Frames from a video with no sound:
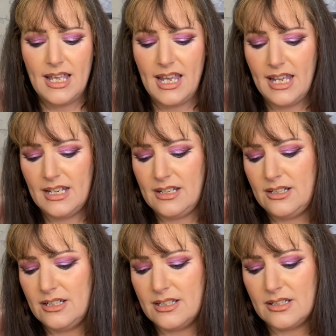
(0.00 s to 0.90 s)

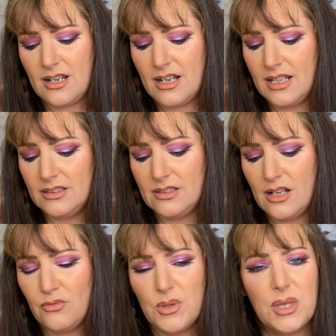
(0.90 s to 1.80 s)
and I
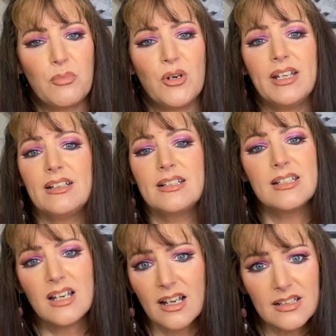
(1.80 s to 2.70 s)
love what the brand
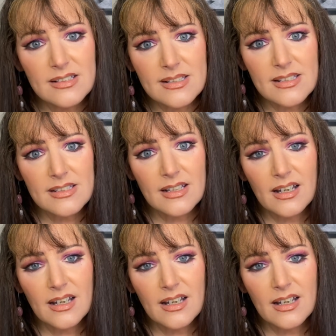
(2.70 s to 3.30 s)
does.